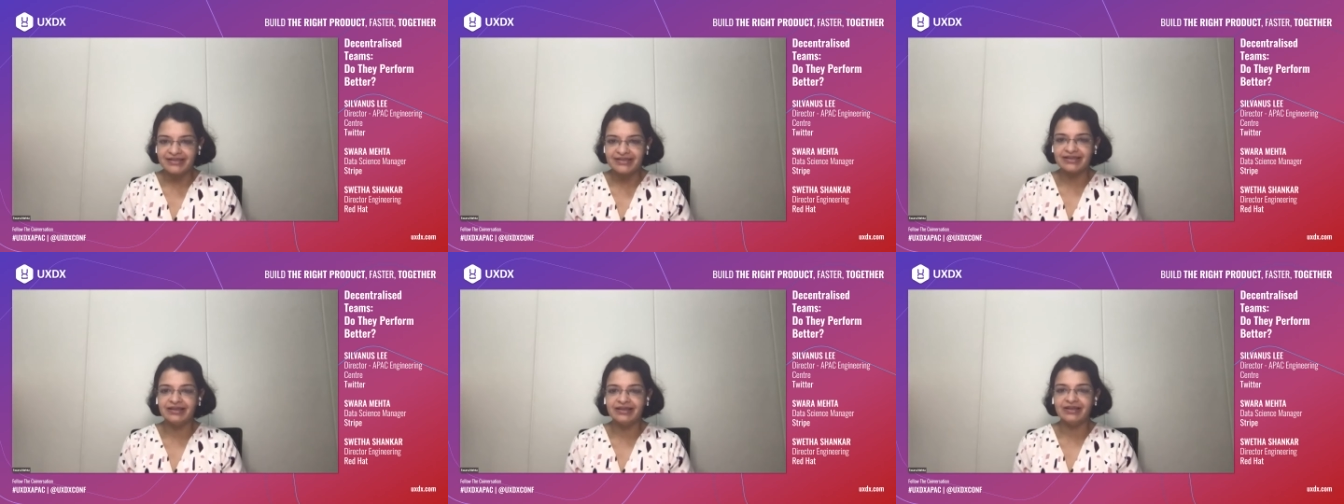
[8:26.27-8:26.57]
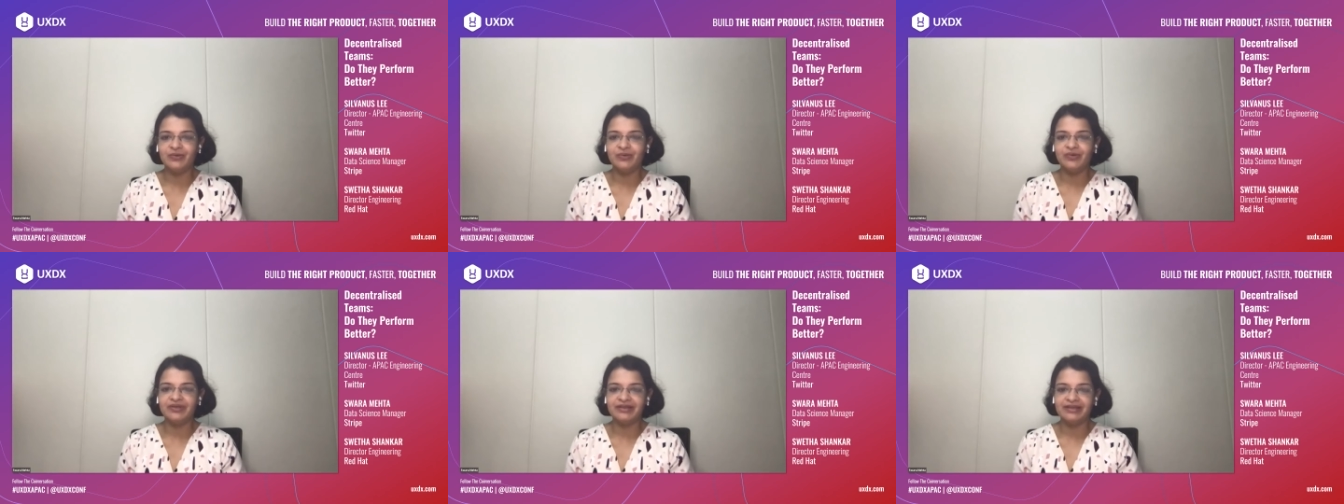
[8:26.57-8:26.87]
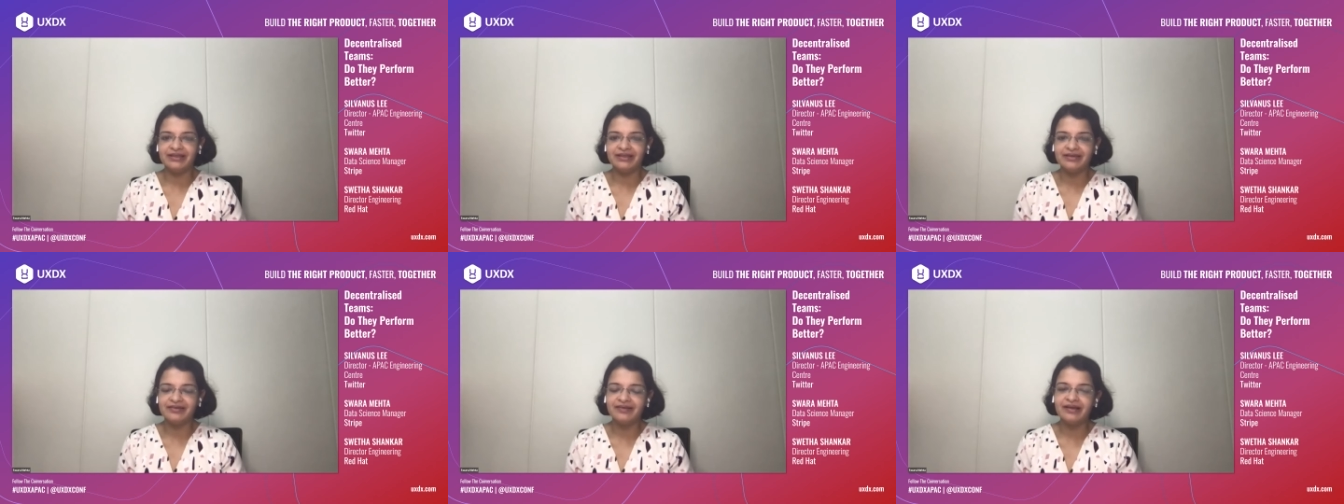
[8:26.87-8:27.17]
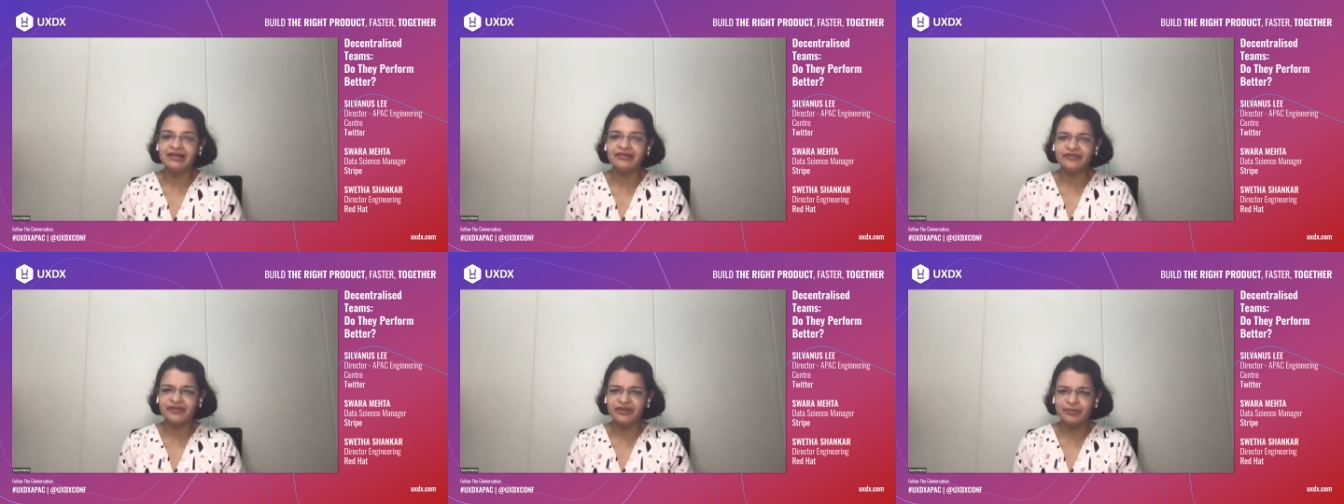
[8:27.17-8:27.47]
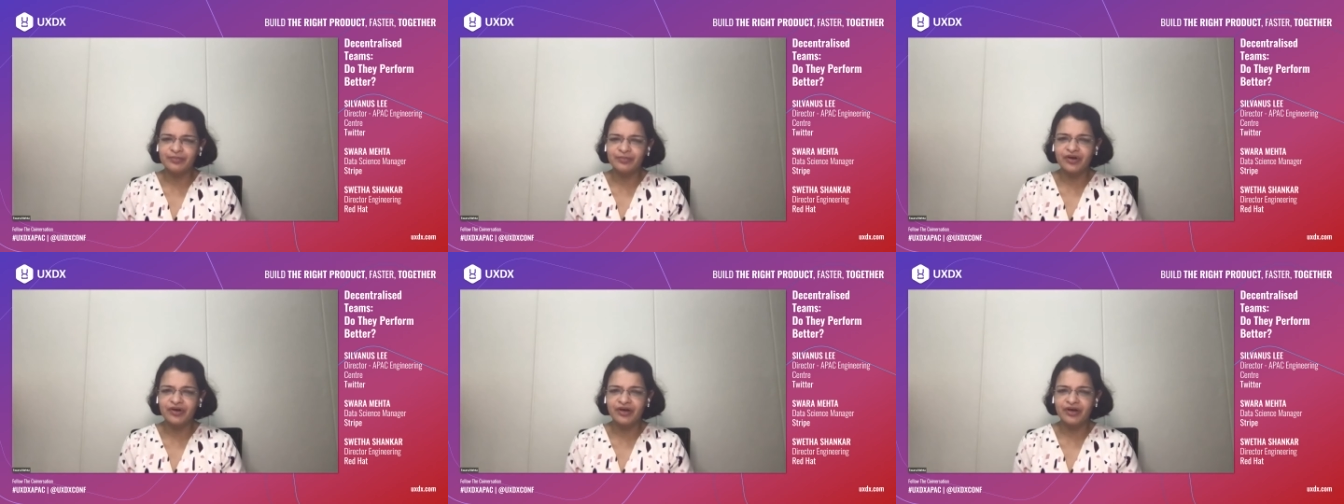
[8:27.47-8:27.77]
is the locally
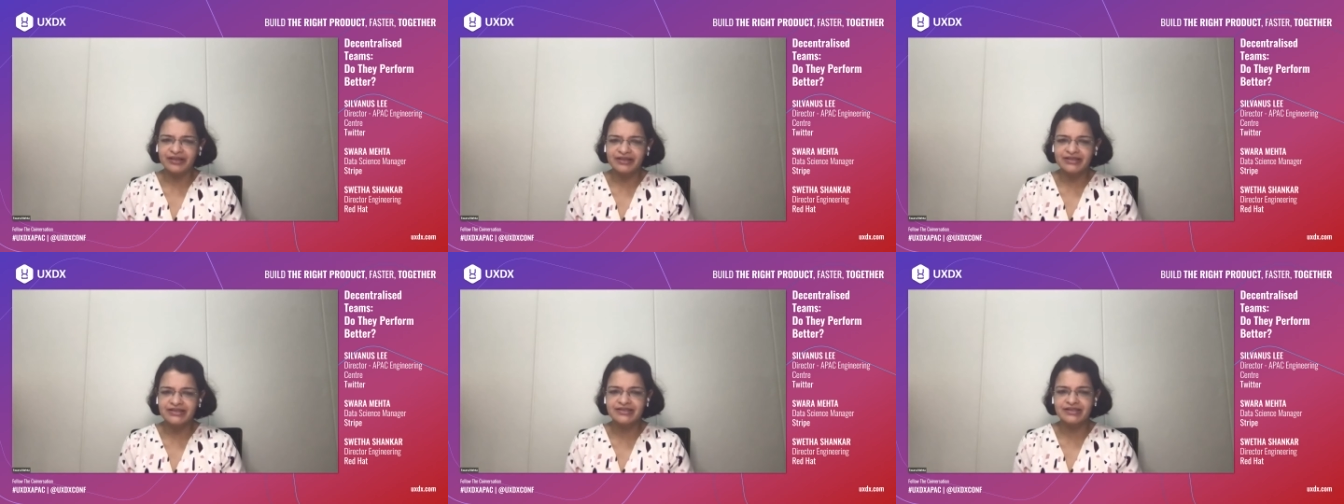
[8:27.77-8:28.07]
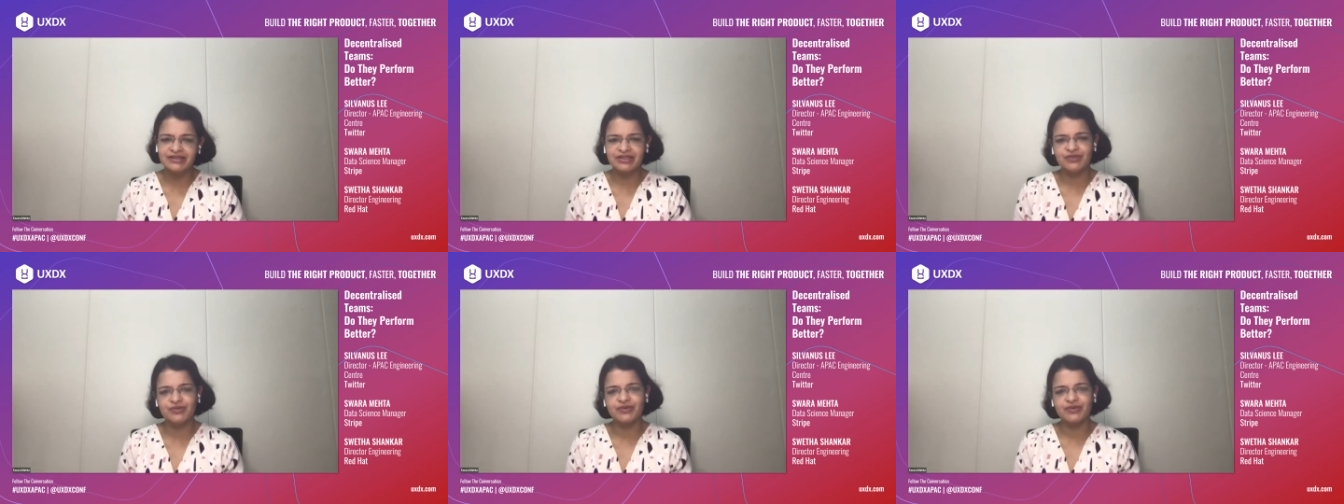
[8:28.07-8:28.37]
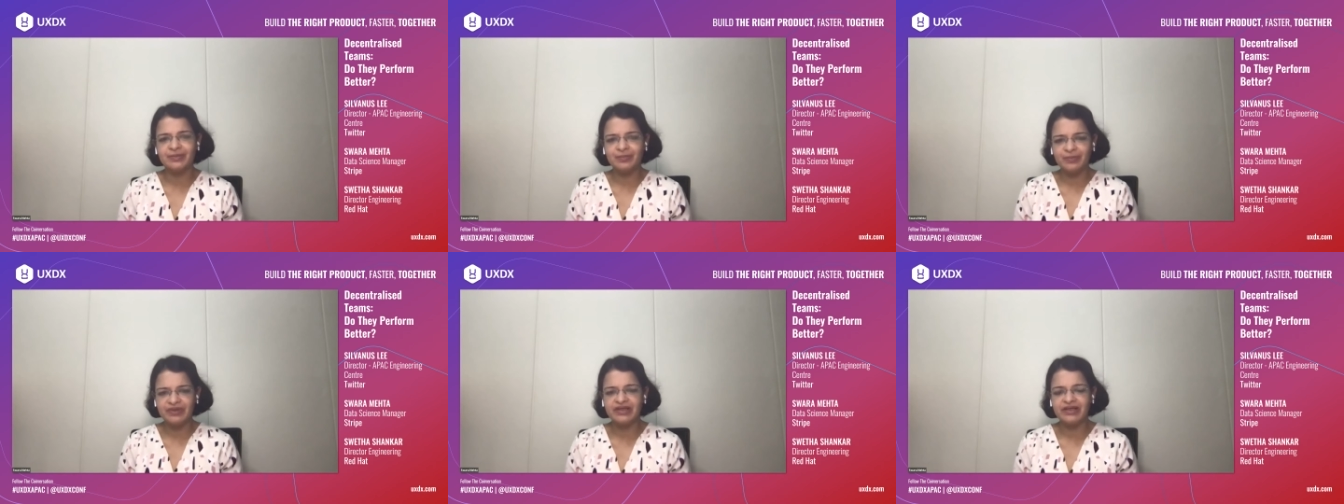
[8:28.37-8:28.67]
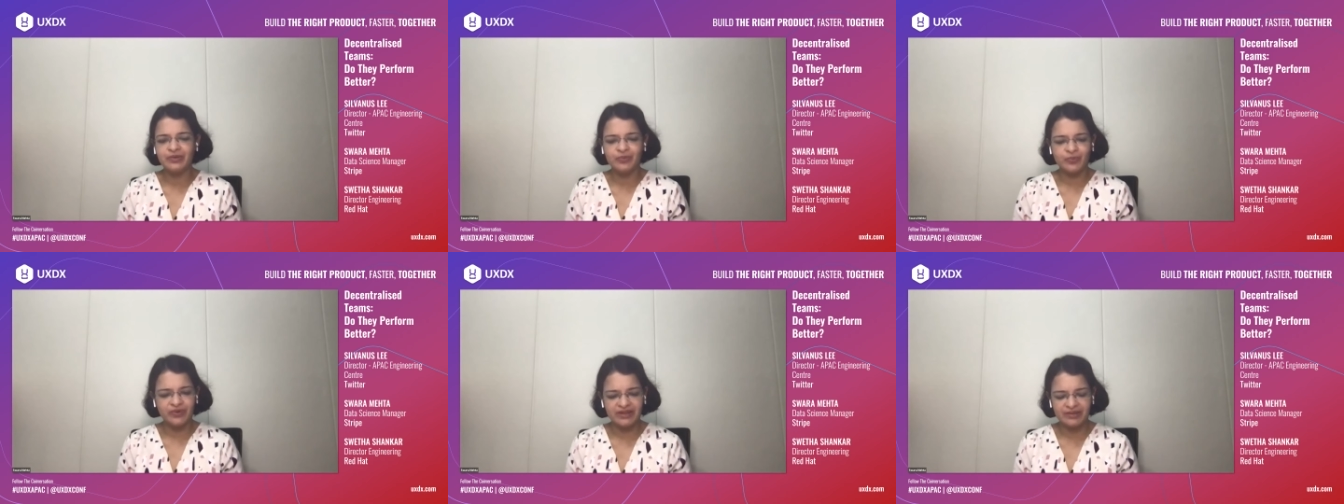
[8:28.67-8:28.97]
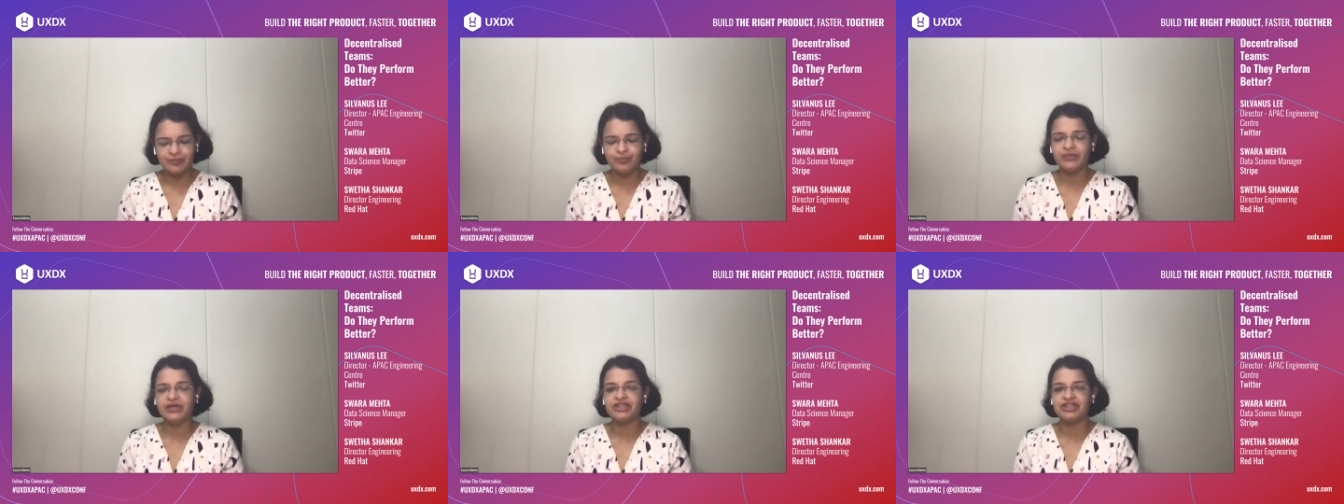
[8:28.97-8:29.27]
relevant products that you can
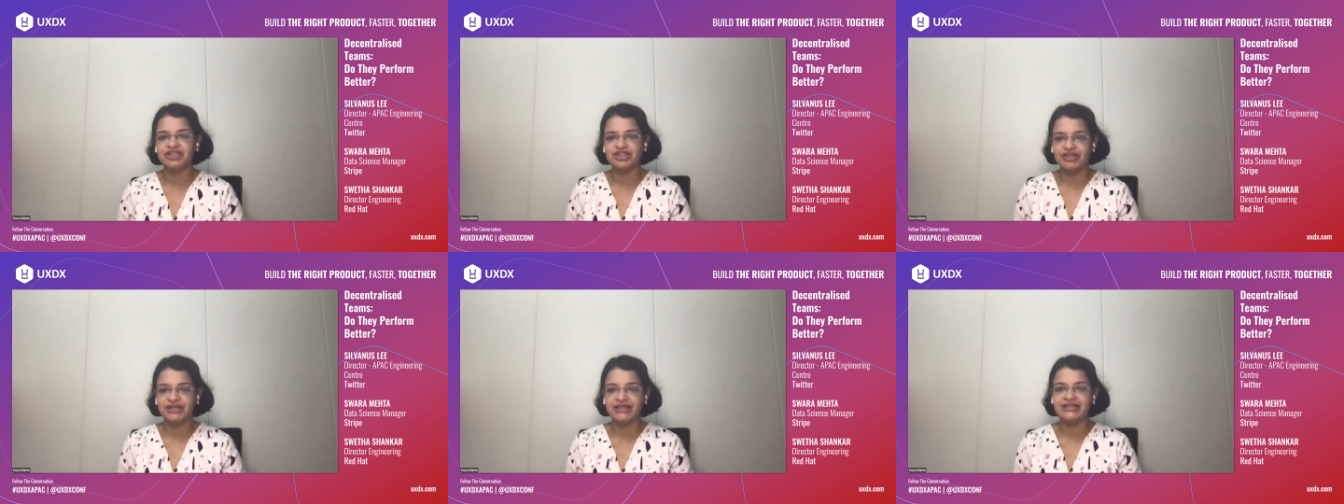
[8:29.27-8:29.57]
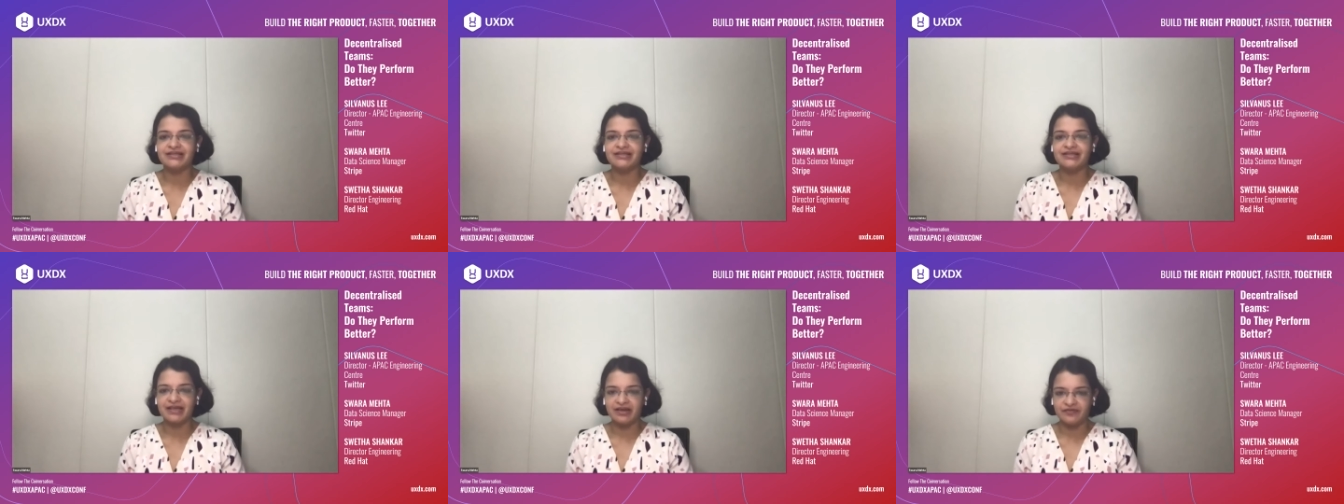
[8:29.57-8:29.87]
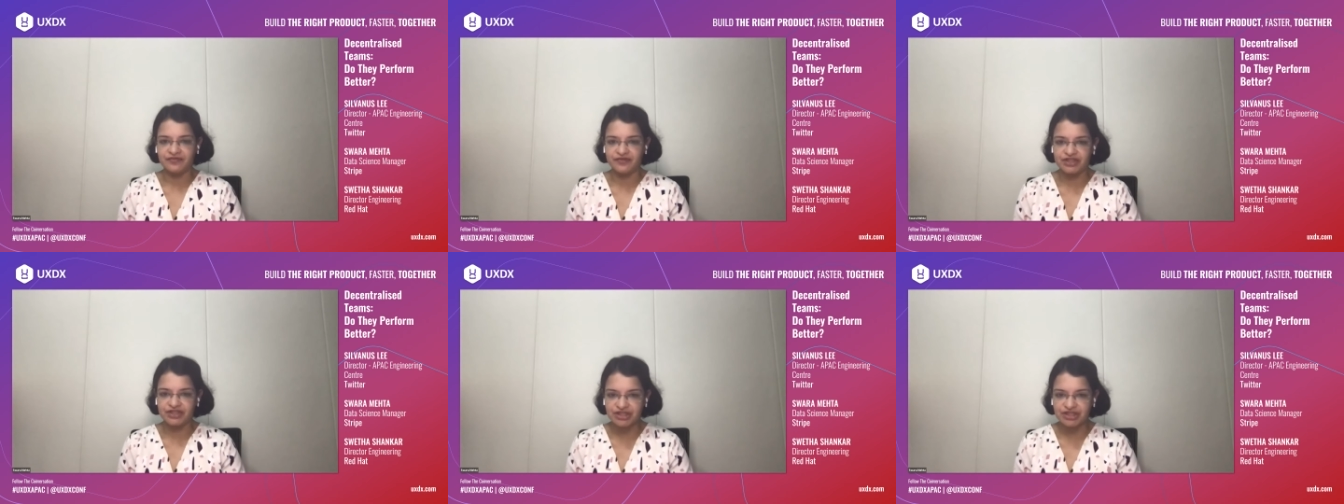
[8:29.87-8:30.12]
build with much greater